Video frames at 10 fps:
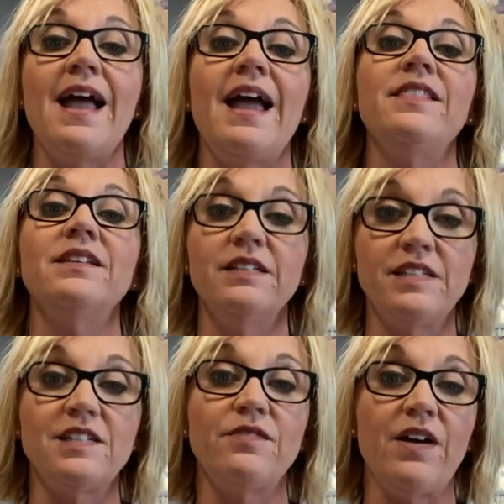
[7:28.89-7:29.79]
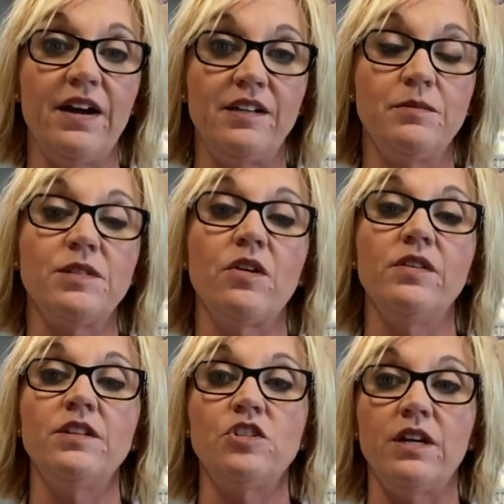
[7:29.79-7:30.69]
and the list of items on
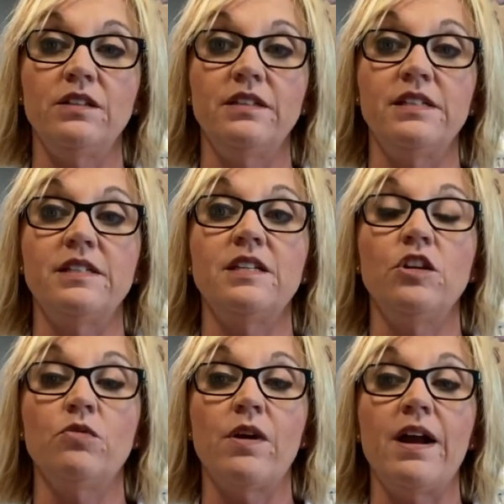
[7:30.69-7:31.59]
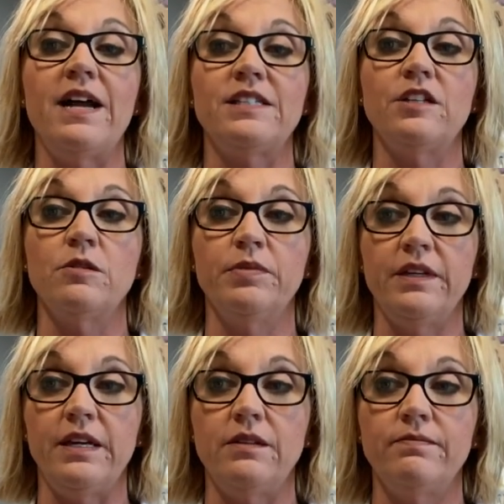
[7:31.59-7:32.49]
the checklist that you were asked to
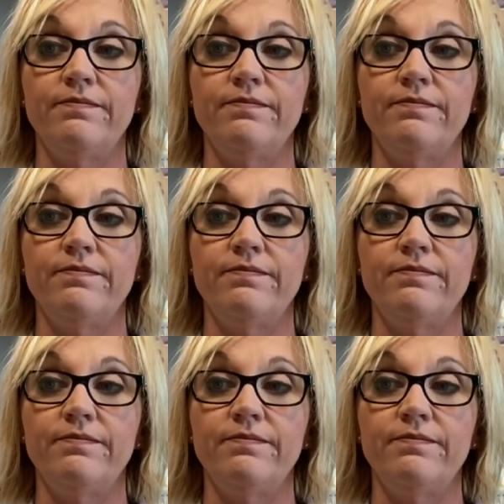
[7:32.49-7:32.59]
complete.